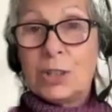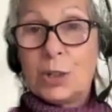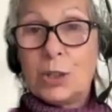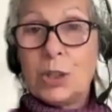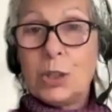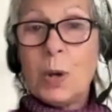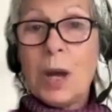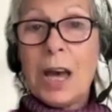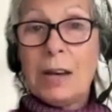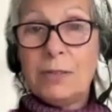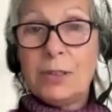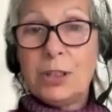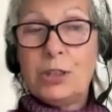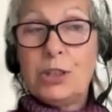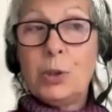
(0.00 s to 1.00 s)
you have
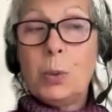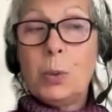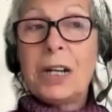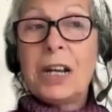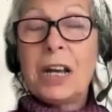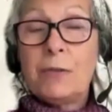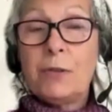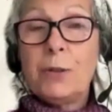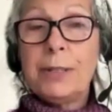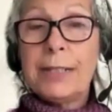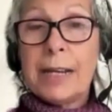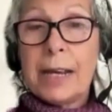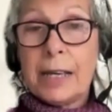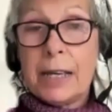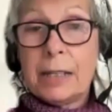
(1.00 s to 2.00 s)
to do whatever it
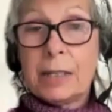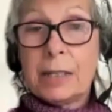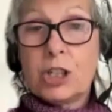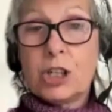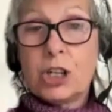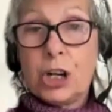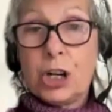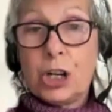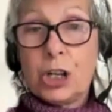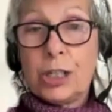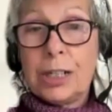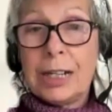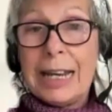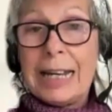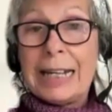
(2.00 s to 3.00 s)
takes to
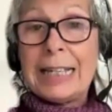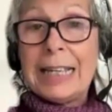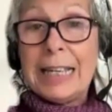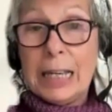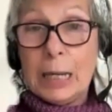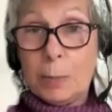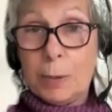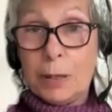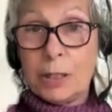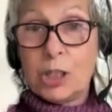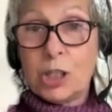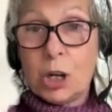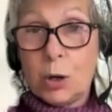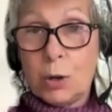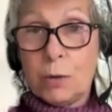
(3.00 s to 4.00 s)
earn and keep
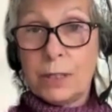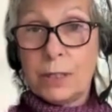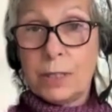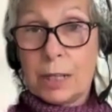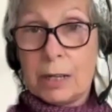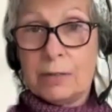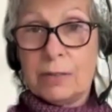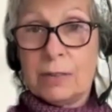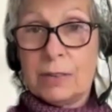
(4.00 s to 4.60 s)
Jehovah's love.